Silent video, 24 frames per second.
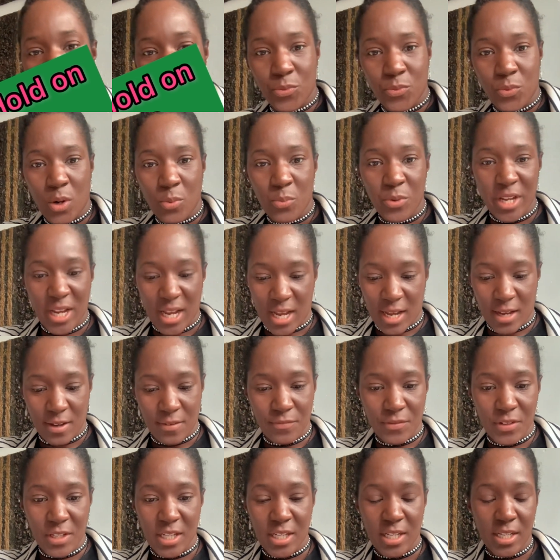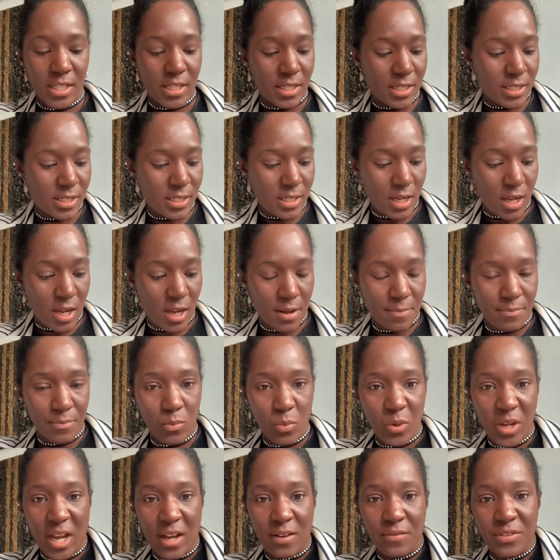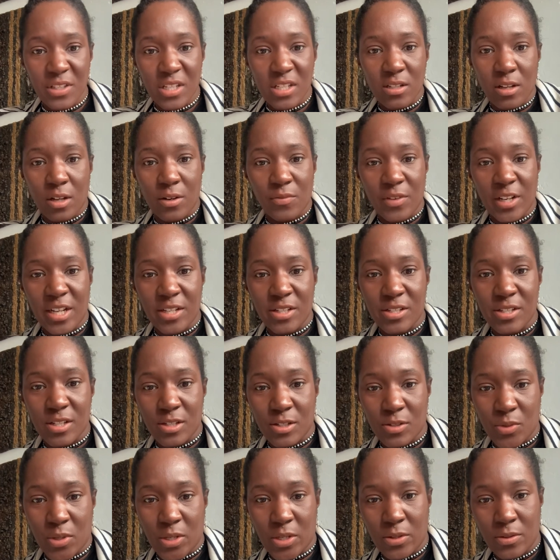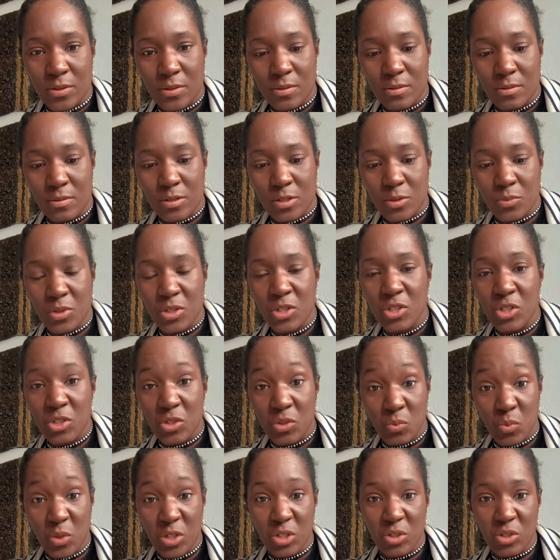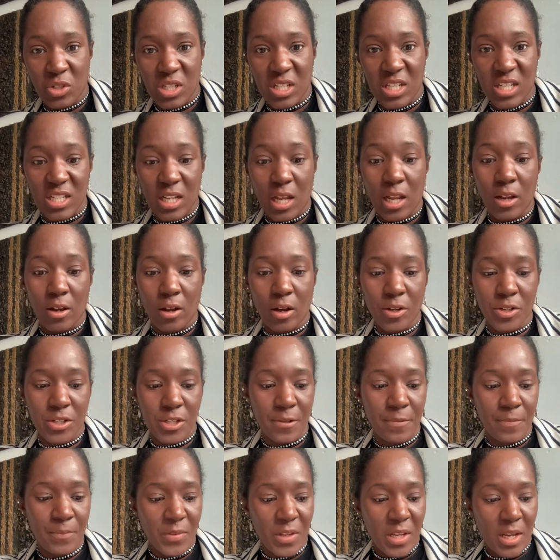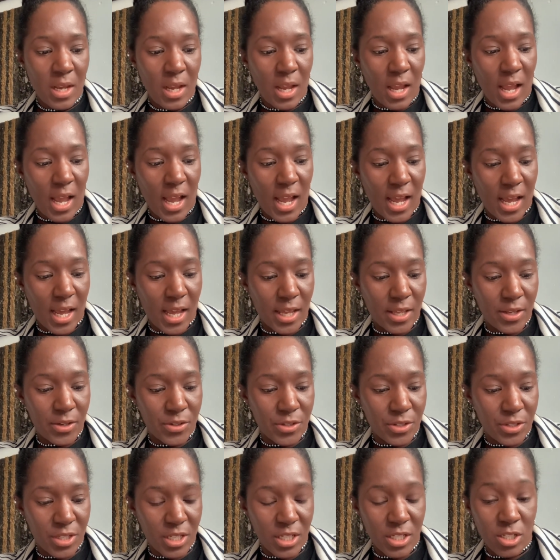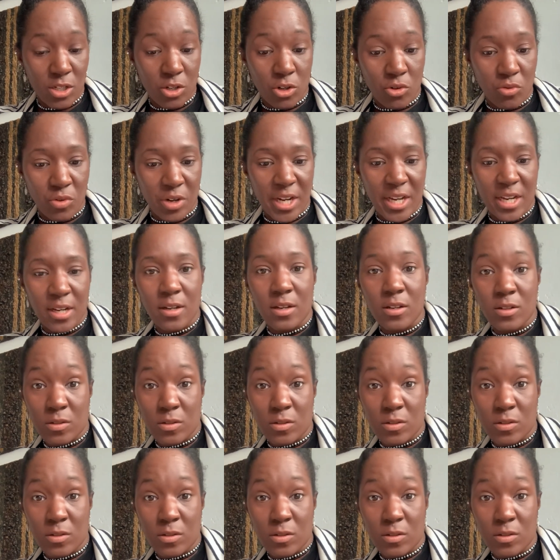what we have is we have these kind of letters as well. So we use these a lot, and these are great.